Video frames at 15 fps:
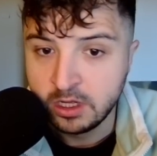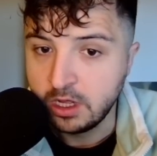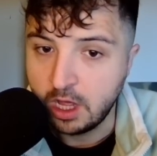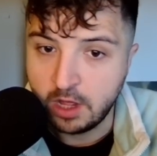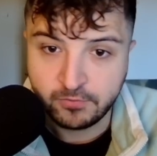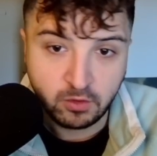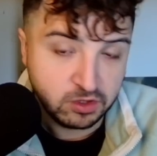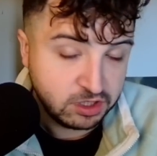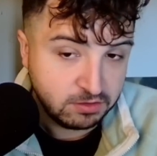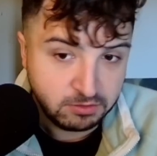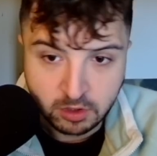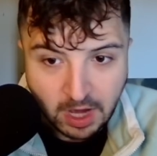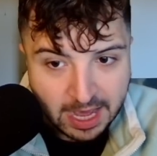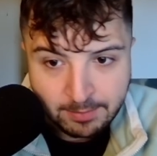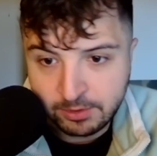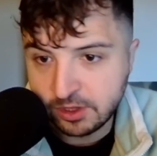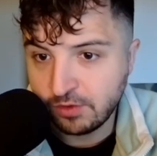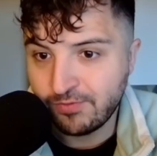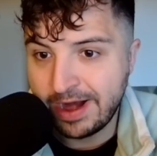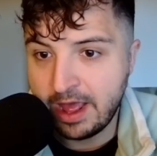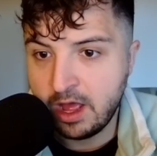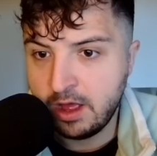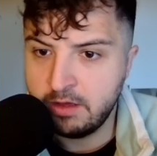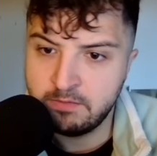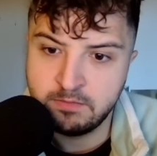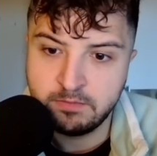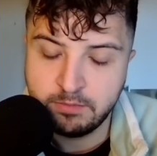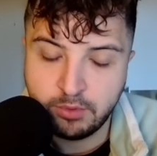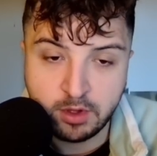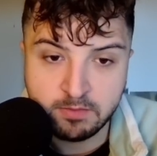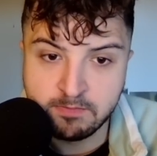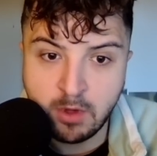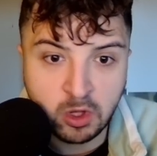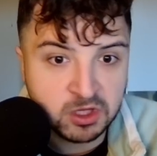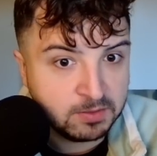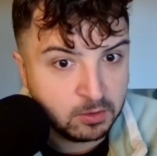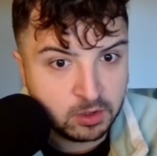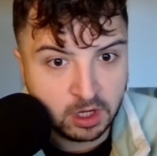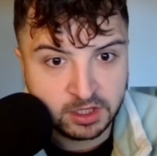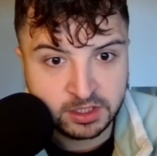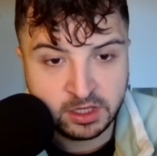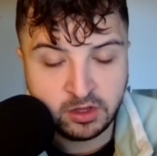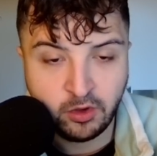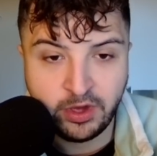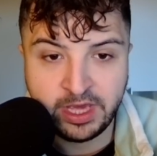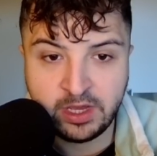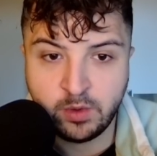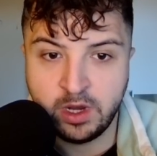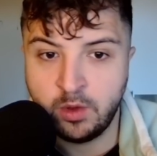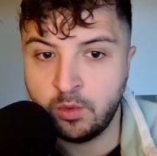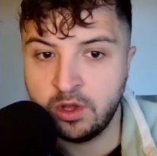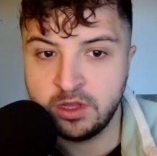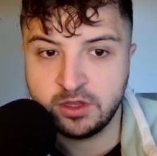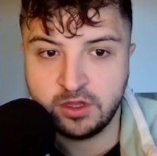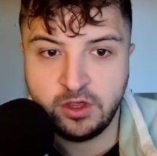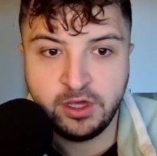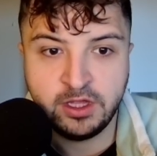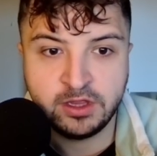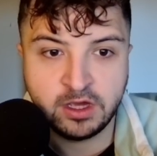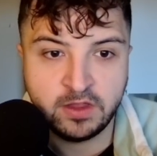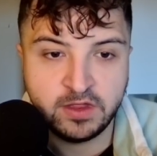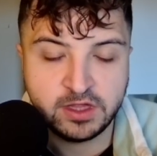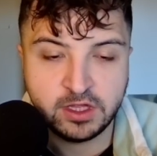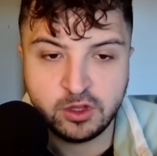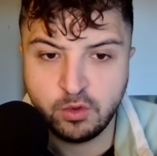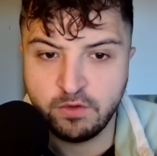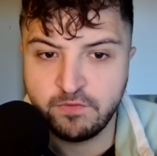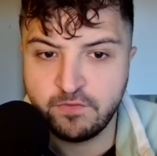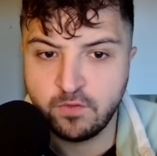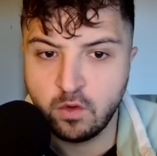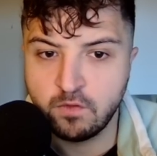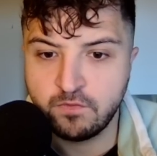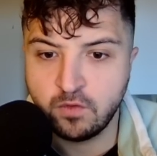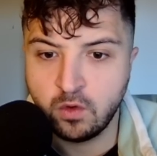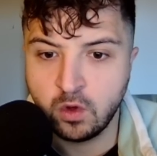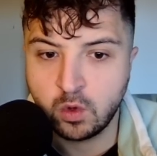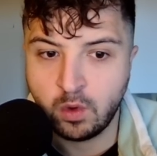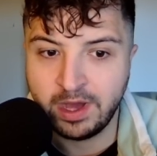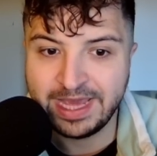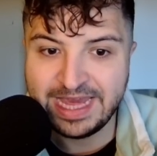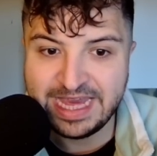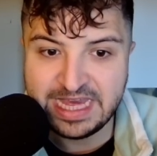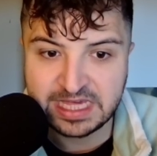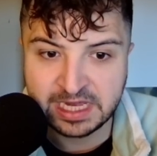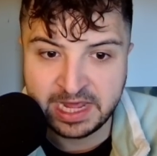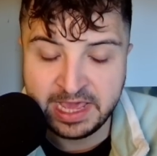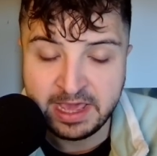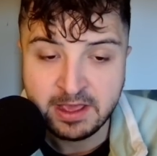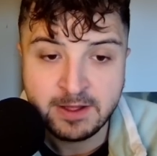Of course, you're able to put multiple cards into your inkwell at once, so you can turn this into a 4/4 quite easily.